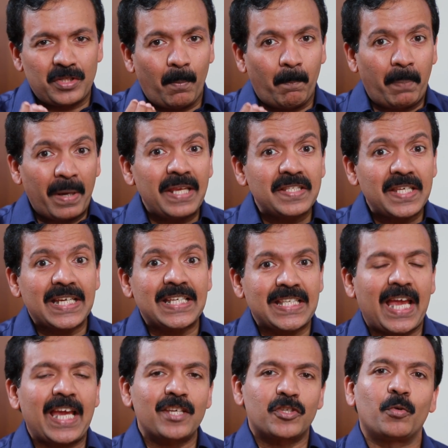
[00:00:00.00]
the basic
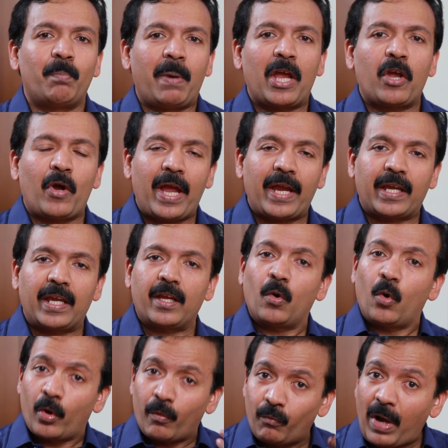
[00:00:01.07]
science of biohacking,
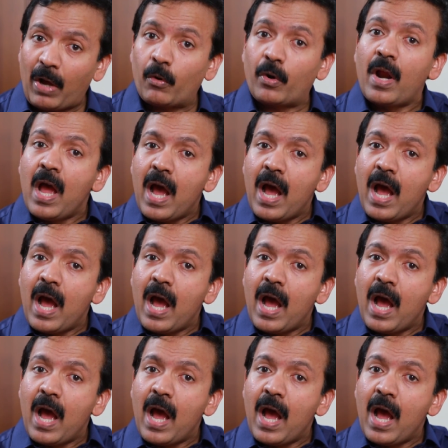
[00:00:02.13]
or our